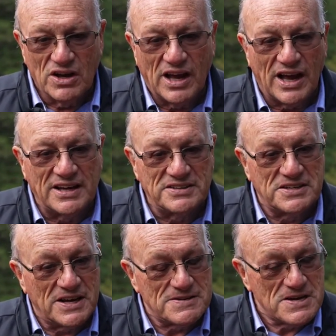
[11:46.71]

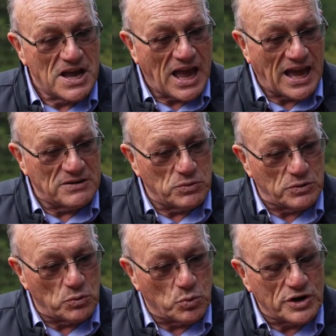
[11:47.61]
And we will
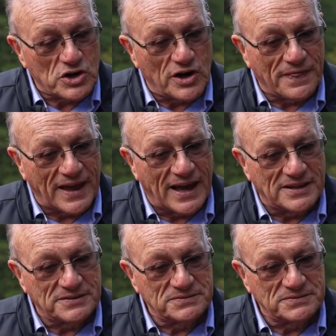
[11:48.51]
work on that.